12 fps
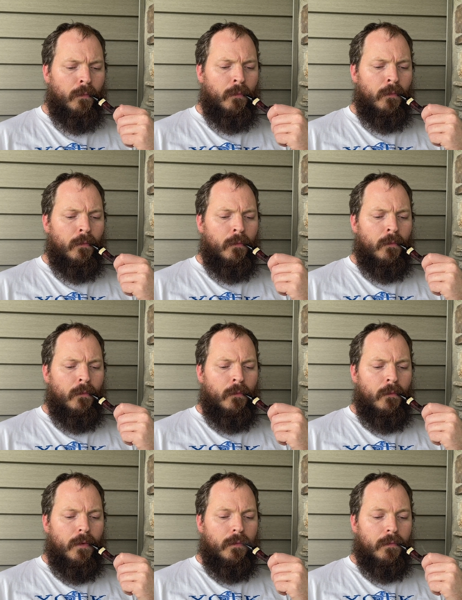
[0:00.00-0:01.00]

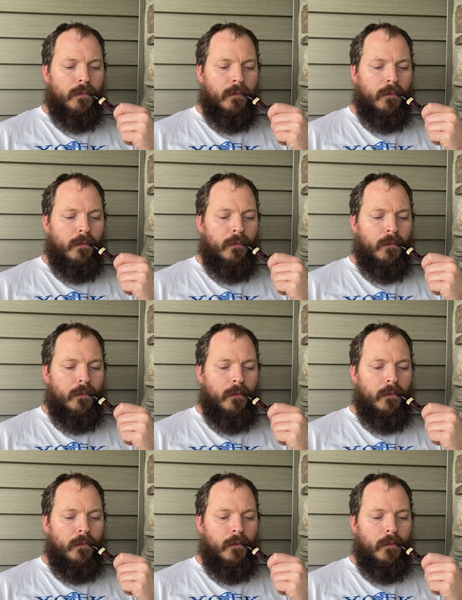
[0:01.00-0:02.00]

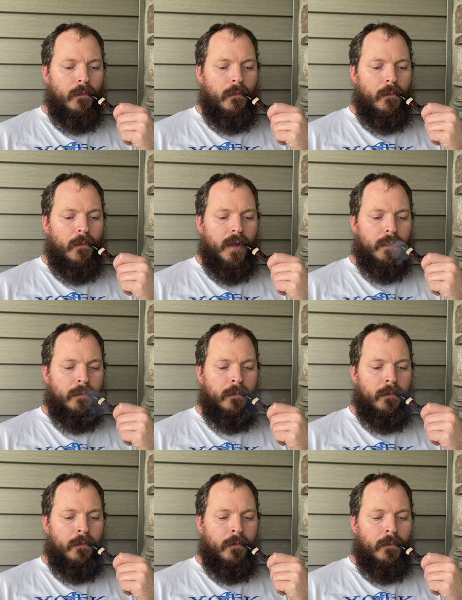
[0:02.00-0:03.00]

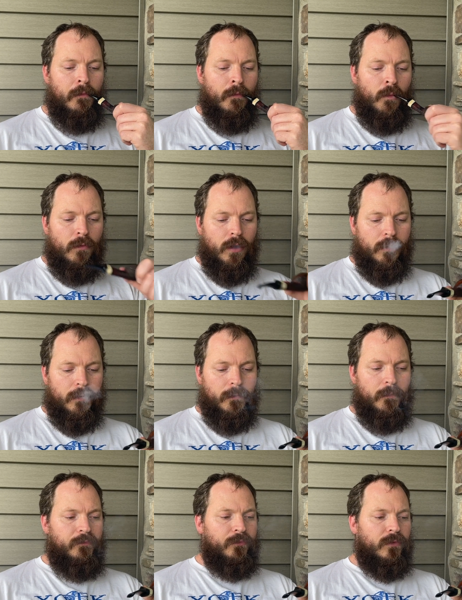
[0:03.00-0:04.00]
Nobody speaks.